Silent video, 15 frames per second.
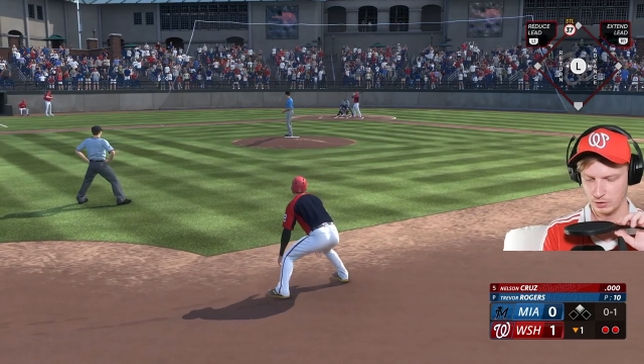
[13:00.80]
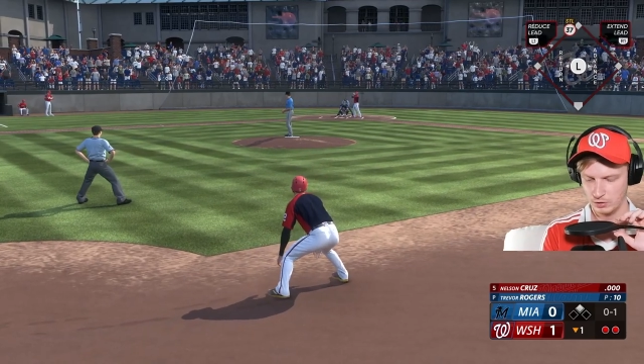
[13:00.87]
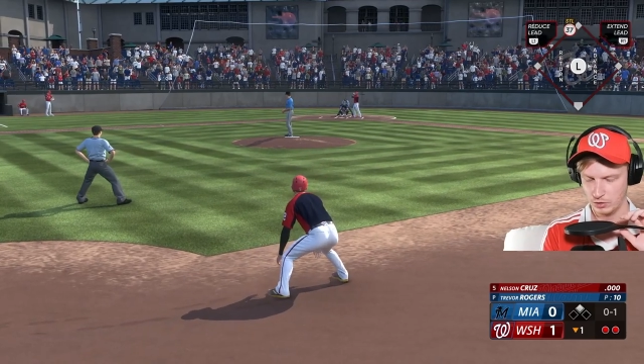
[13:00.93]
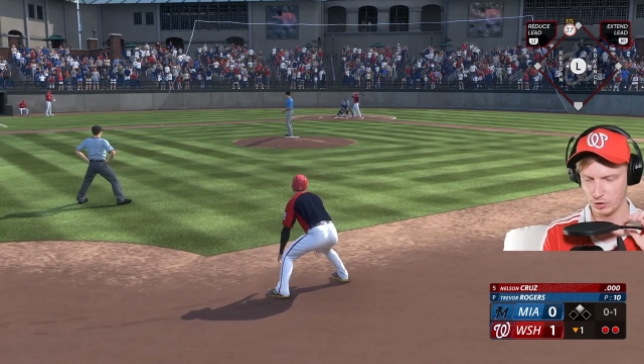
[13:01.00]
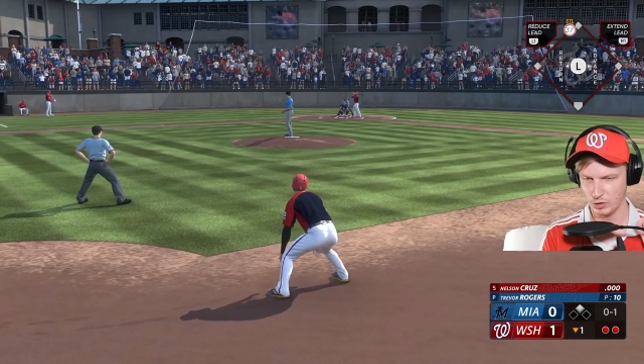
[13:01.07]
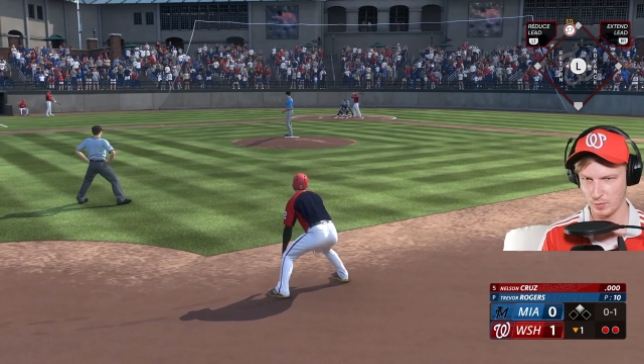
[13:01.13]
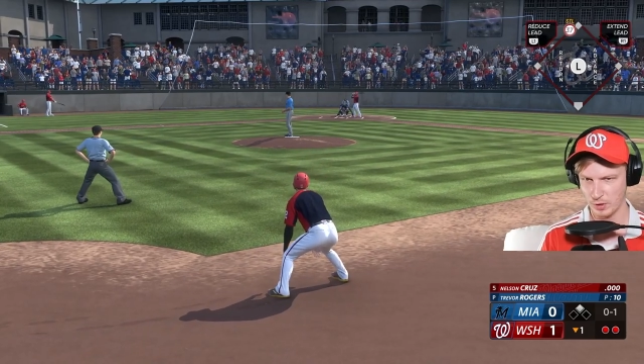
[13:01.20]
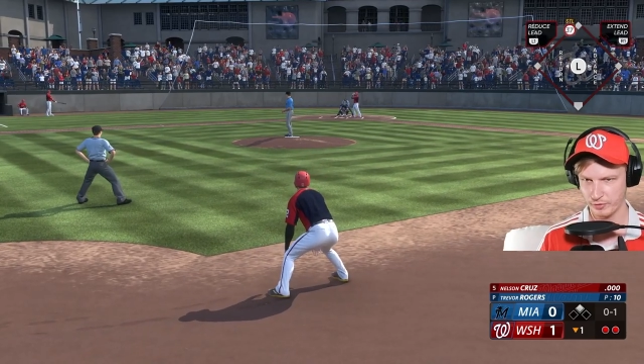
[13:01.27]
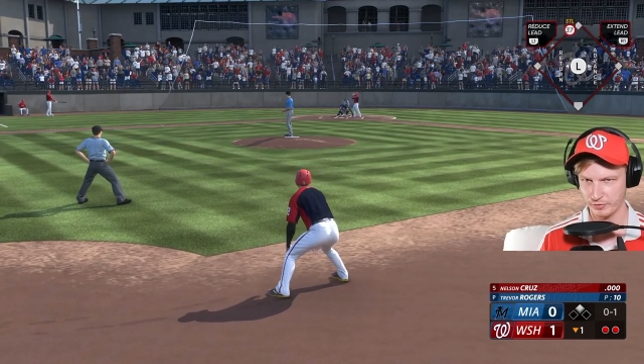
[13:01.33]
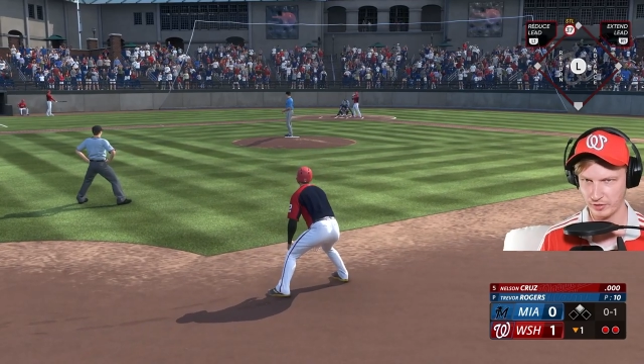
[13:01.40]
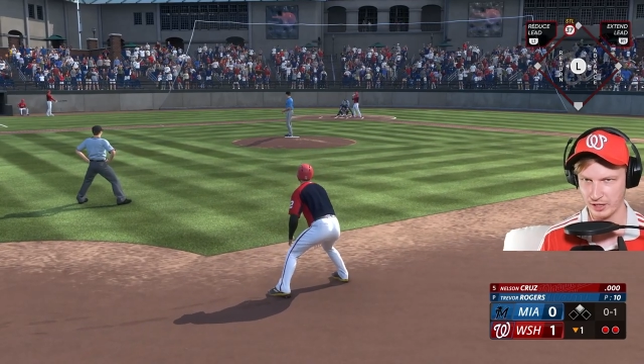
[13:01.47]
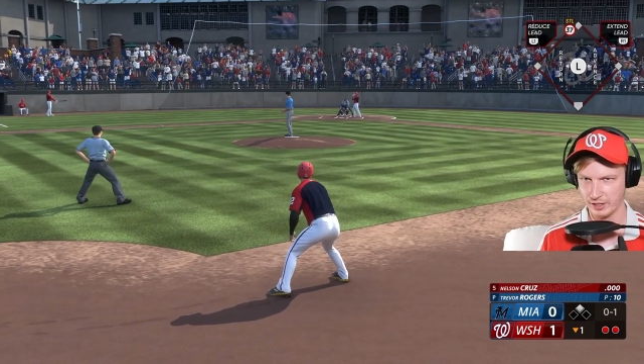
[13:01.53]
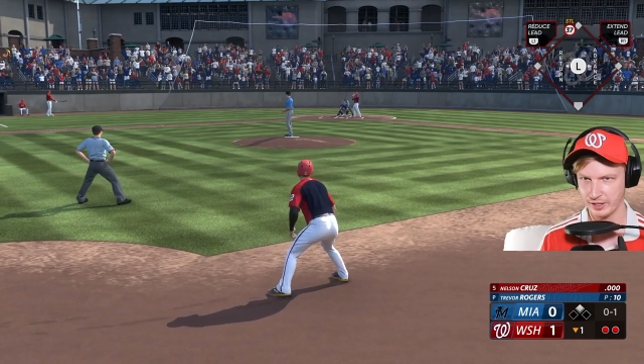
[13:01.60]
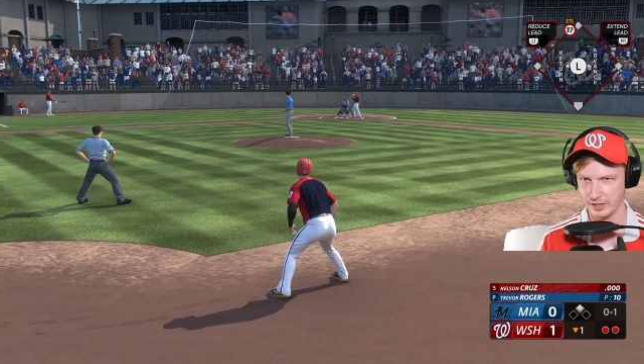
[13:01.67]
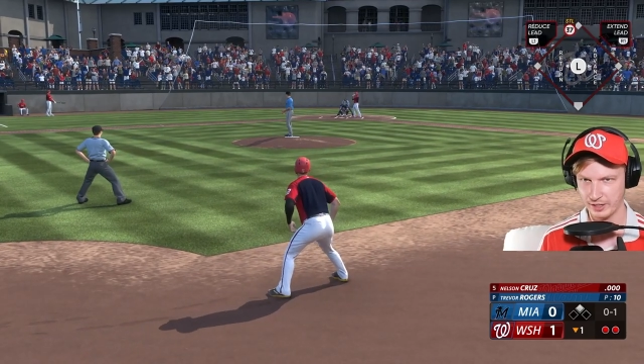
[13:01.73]
No more
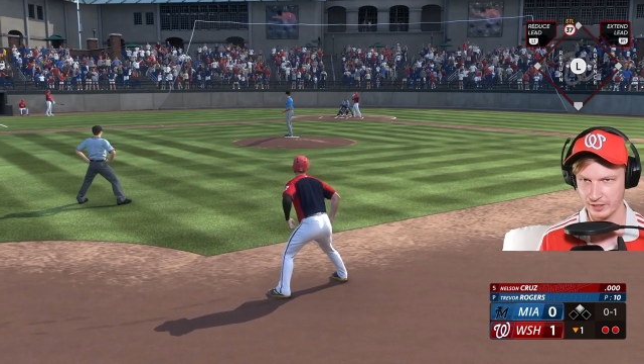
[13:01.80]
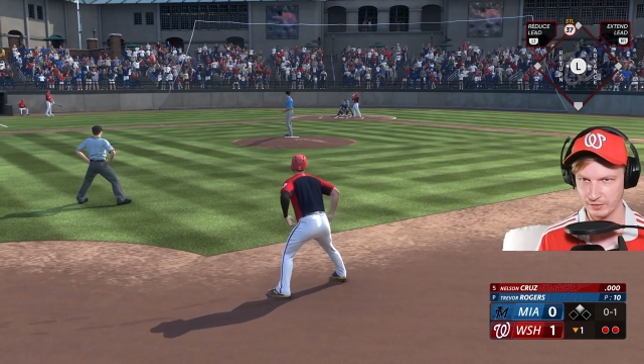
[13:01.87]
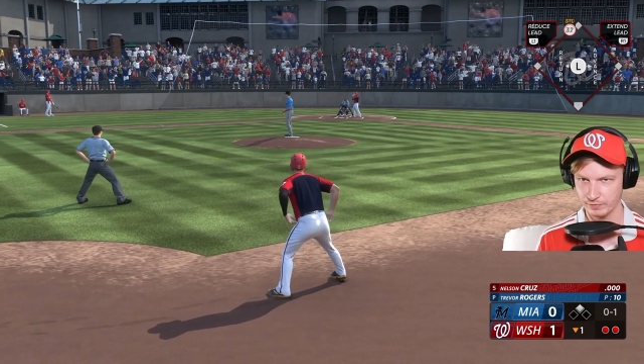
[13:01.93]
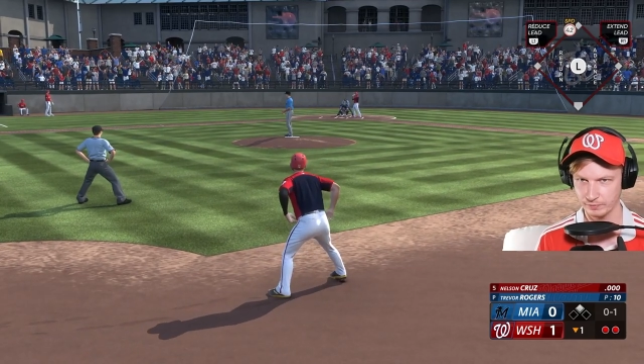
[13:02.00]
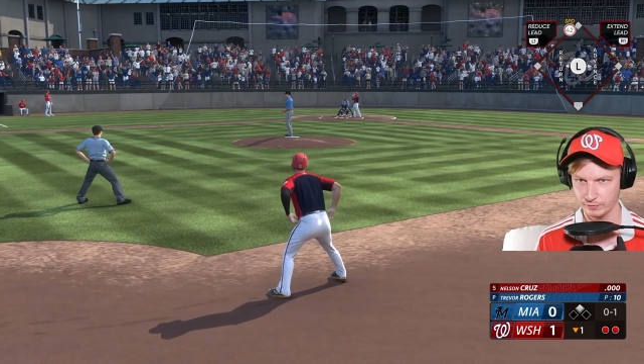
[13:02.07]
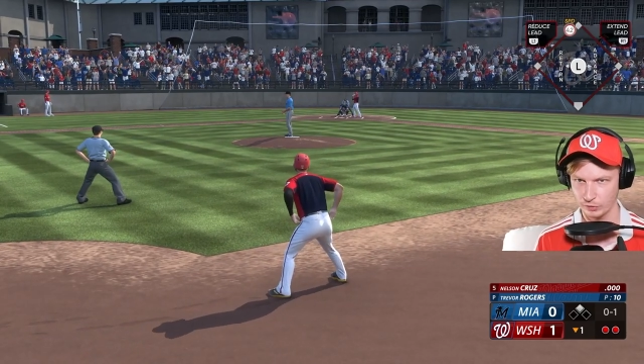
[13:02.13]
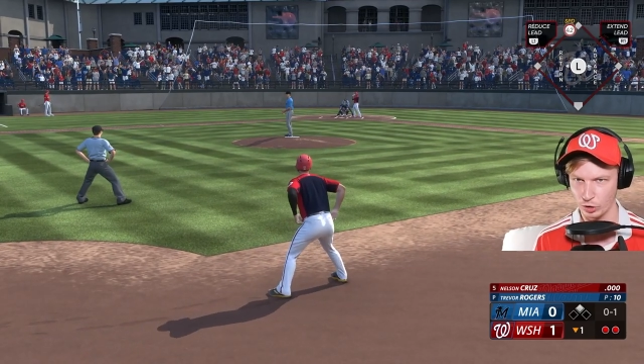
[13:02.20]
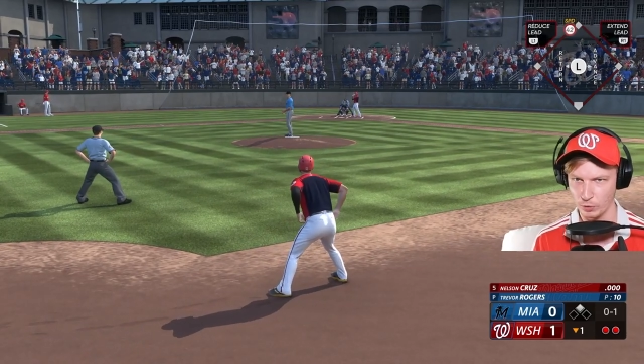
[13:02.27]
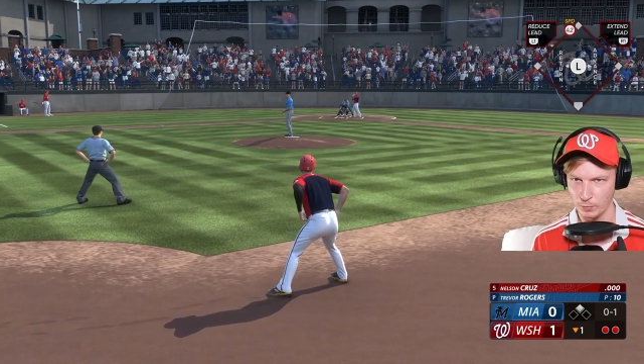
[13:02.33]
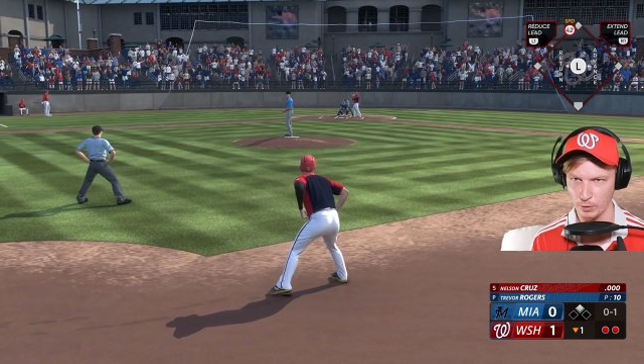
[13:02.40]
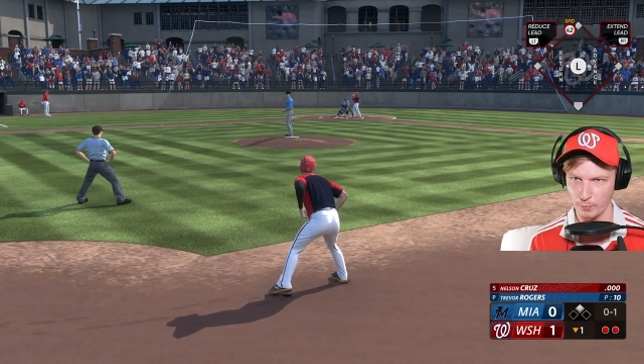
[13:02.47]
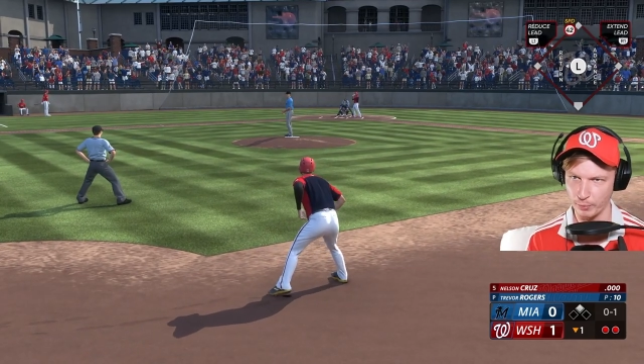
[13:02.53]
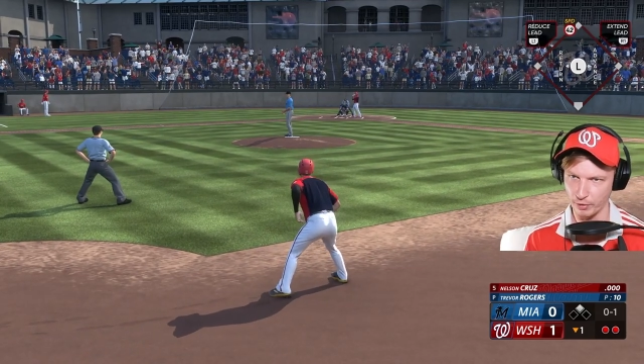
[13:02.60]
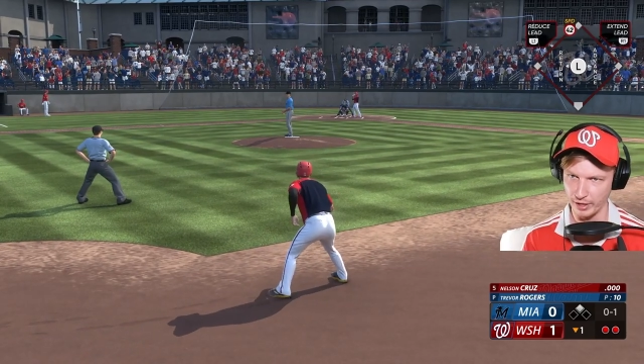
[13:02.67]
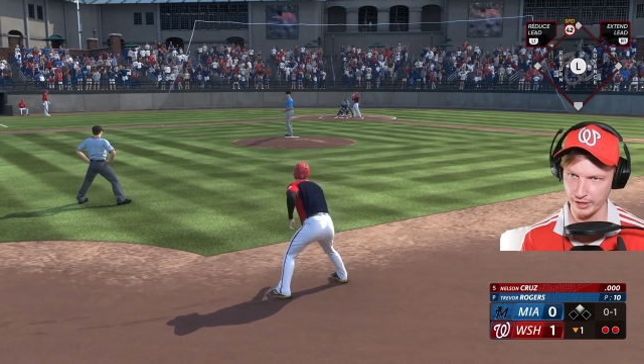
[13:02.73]
Franca. No
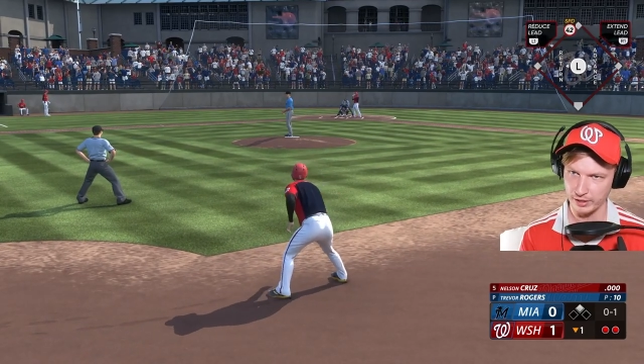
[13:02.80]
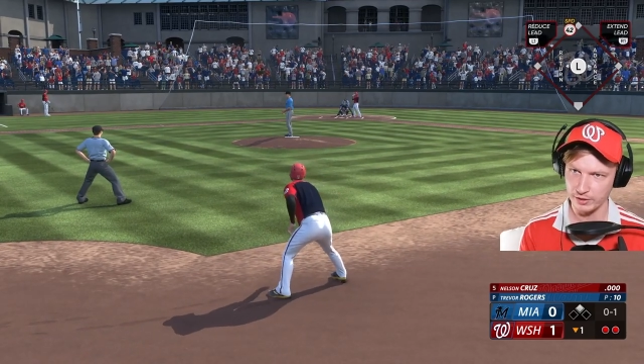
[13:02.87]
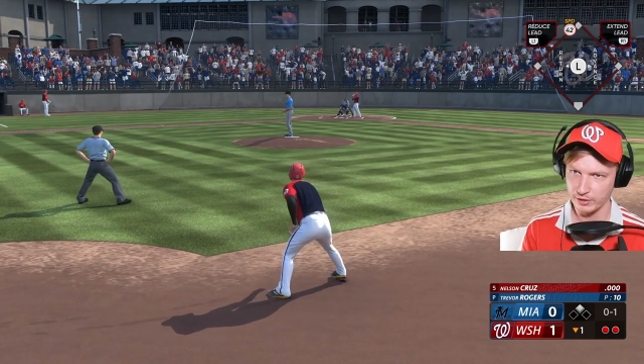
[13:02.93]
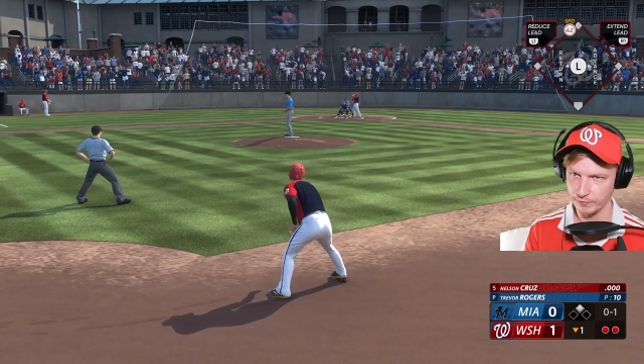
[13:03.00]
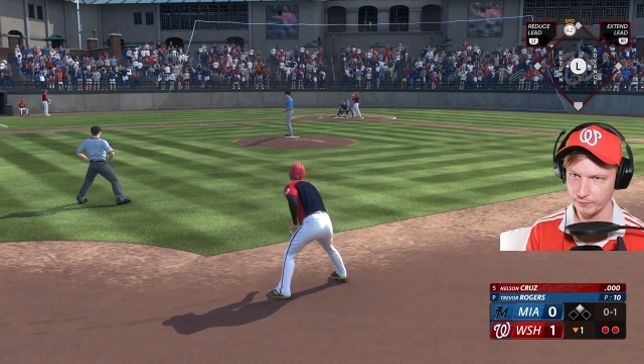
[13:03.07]
more Blake.